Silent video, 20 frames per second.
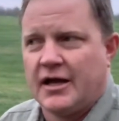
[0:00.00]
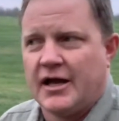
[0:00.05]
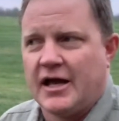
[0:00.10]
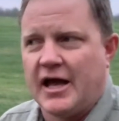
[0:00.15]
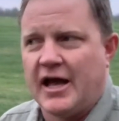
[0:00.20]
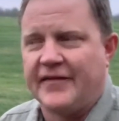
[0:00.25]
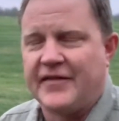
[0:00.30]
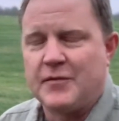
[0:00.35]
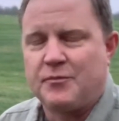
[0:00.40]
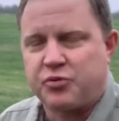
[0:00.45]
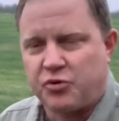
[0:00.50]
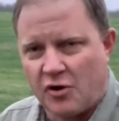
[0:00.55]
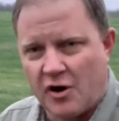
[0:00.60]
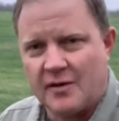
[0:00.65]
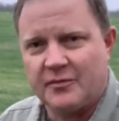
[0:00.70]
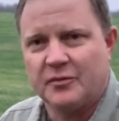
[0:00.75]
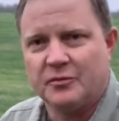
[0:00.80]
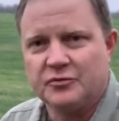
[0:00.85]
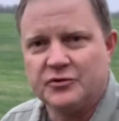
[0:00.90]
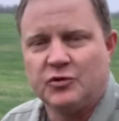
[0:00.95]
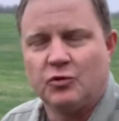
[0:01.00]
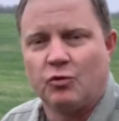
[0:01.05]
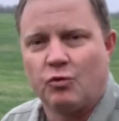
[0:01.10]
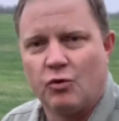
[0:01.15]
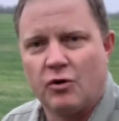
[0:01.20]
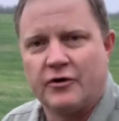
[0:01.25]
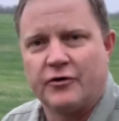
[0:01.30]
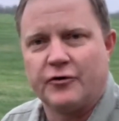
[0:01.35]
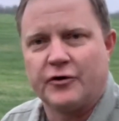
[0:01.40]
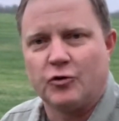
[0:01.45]
And they probably were
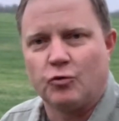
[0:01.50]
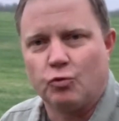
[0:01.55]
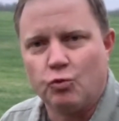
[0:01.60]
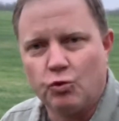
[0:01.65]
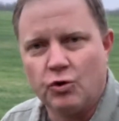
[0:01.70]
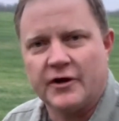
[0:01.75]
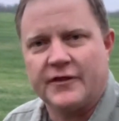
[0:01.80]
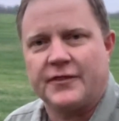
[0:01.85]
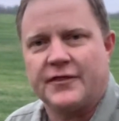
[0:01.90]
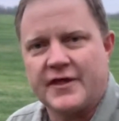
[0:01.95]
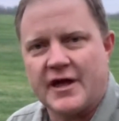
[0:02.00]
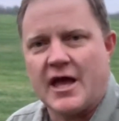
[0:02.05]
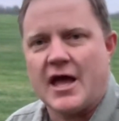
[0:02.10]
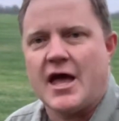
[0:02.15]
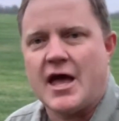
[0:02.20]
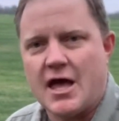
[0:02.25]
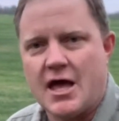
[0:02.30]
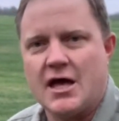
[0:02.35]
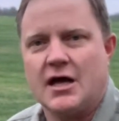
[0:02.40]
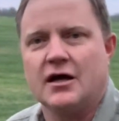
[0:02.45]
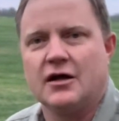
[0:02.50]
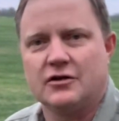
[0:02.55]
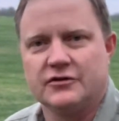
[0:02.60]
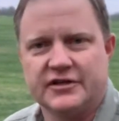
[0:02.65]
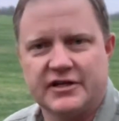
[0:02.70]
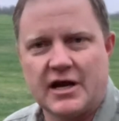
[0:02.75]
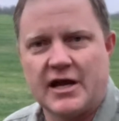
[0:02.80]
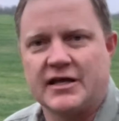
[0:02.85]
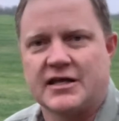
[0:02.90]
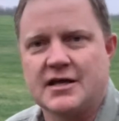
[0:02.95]
wondering, what the hell did
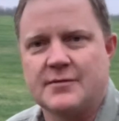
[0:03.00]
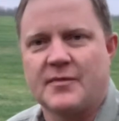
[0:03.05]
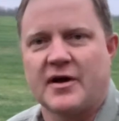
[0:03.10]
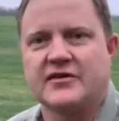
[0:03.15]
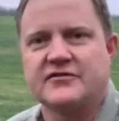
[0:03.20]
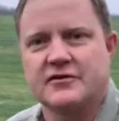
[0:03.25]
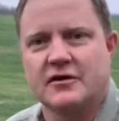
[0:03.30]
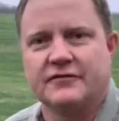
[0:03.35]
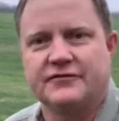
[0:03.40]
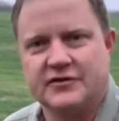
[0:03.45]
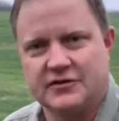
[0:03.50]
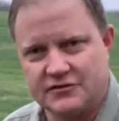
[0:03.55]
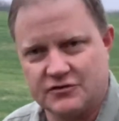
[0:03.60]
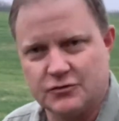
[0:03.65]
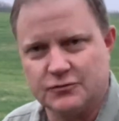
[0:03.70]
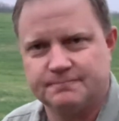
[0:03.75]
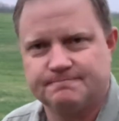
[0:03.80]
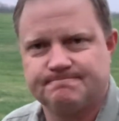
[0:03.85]
I get myself into?